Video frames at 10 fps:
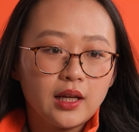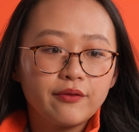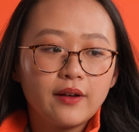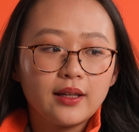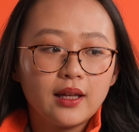I
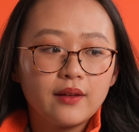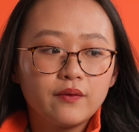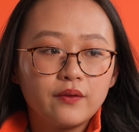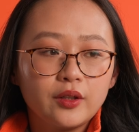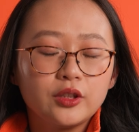find that
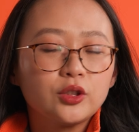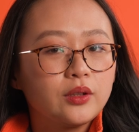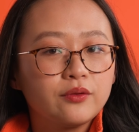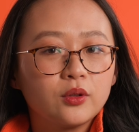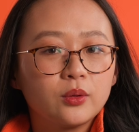very
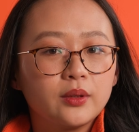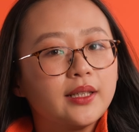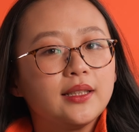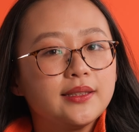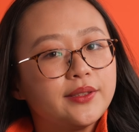straightforward
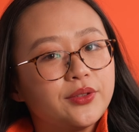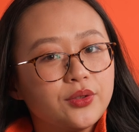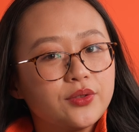and easy to